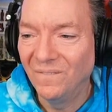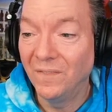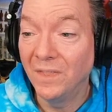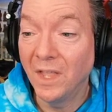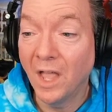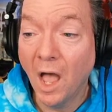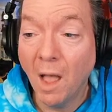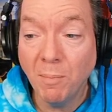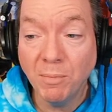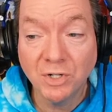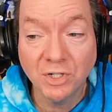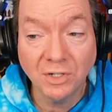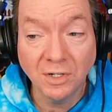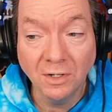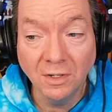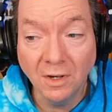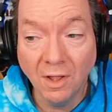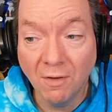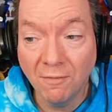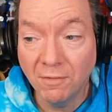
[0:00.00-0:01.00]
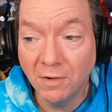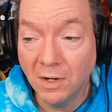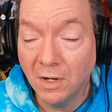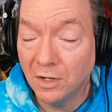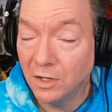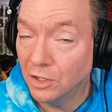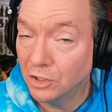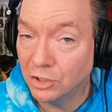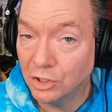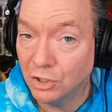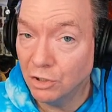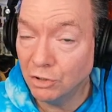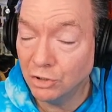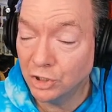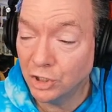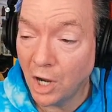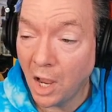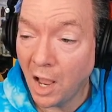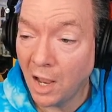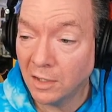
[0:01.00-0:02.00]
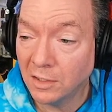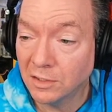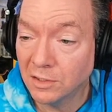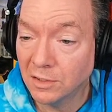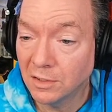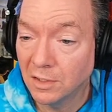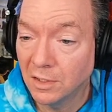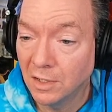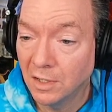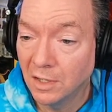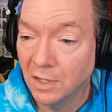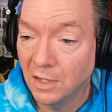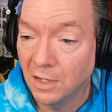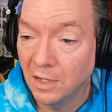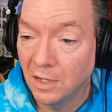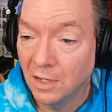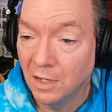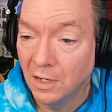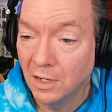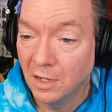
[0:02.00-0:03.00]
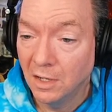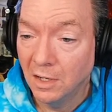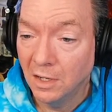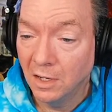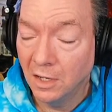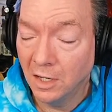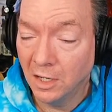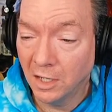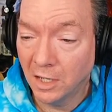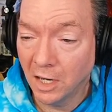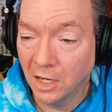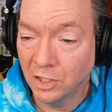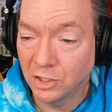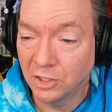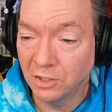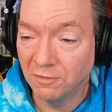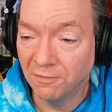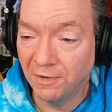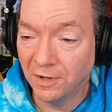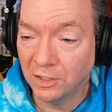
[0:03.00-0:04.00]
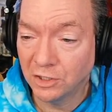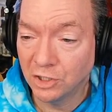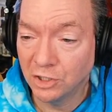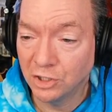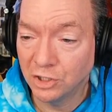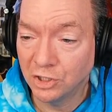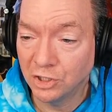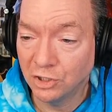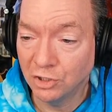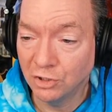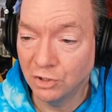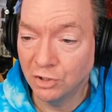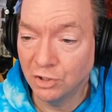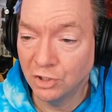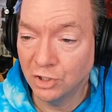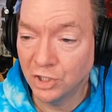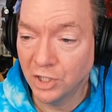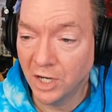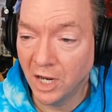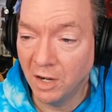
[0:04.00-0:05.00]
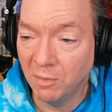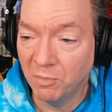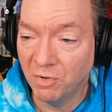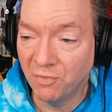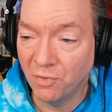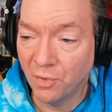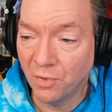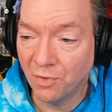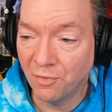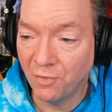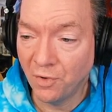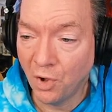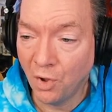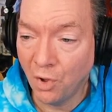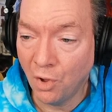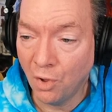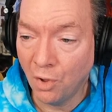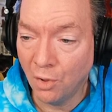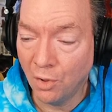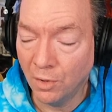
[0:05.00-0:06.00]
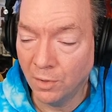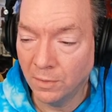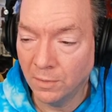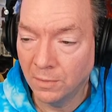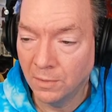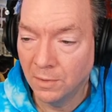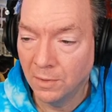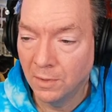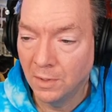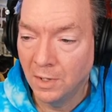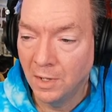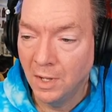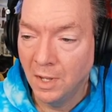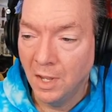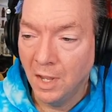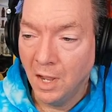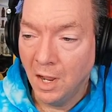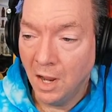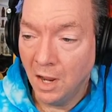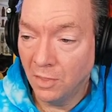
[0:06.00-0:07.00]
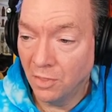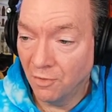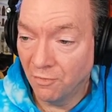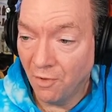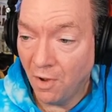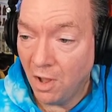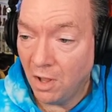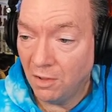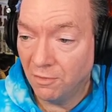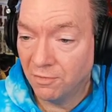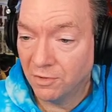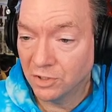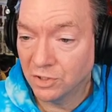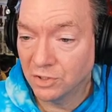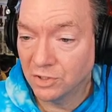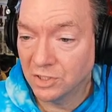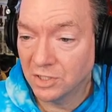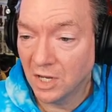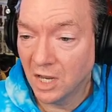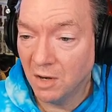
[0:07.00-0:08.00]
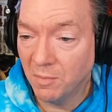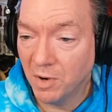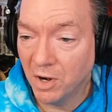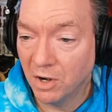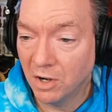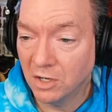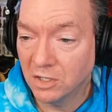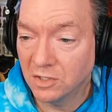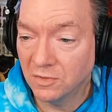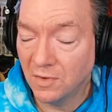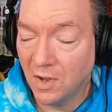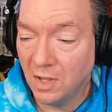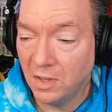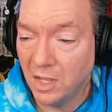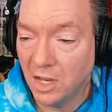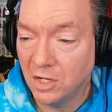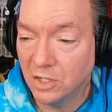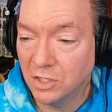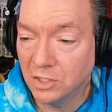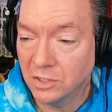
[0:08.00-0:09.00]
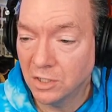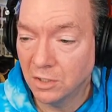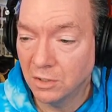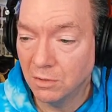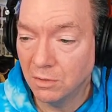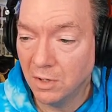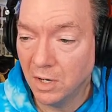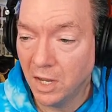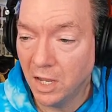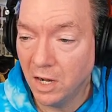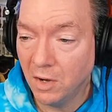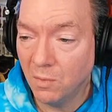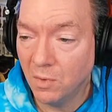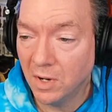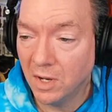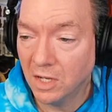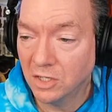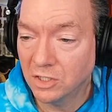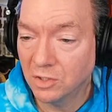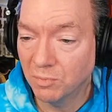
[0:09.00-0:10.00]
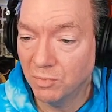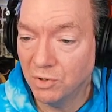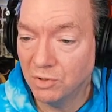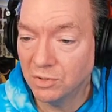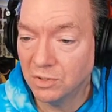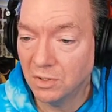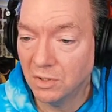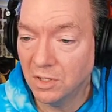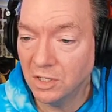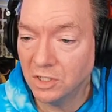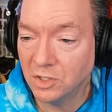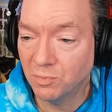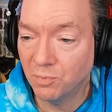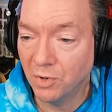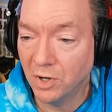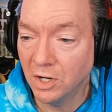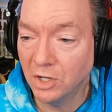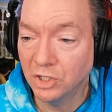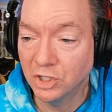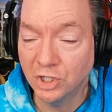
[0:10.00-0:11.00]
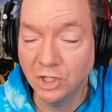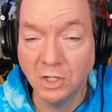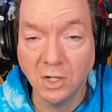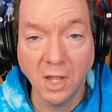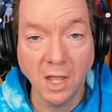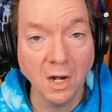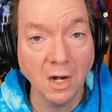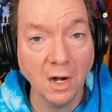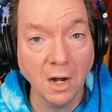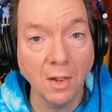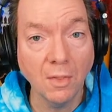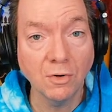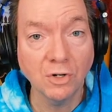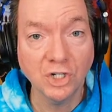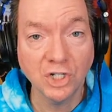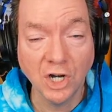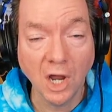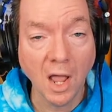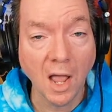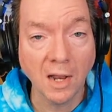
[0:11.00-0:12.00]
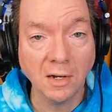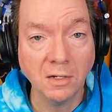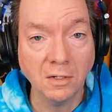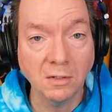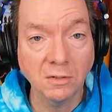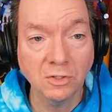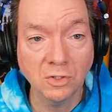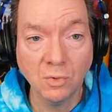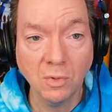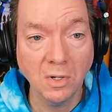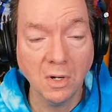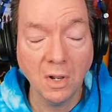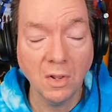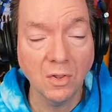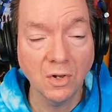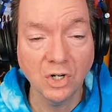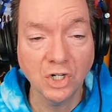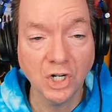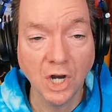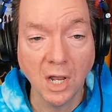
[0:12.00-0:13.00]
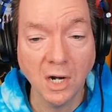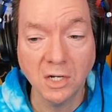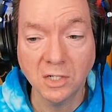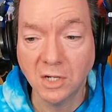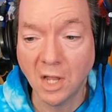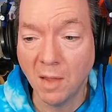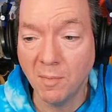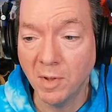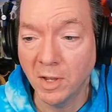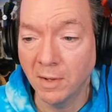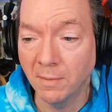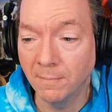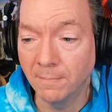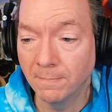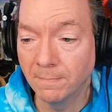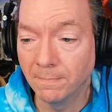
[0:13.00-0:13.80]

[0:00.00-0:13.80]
the option of an additional shot in case infections surge again before the fall. In the fall, officials say Americans of all ages, including anyone who gets a booster this spring, should get another shot. So another shot is coming.